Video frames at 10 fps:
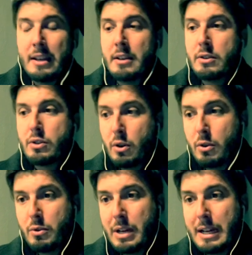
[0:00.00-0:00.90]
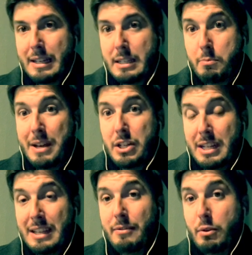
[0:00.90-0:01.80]
So especially
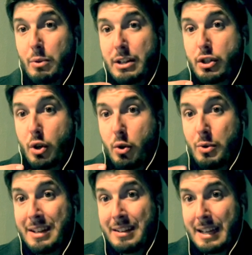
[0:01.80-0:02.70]
if you are showing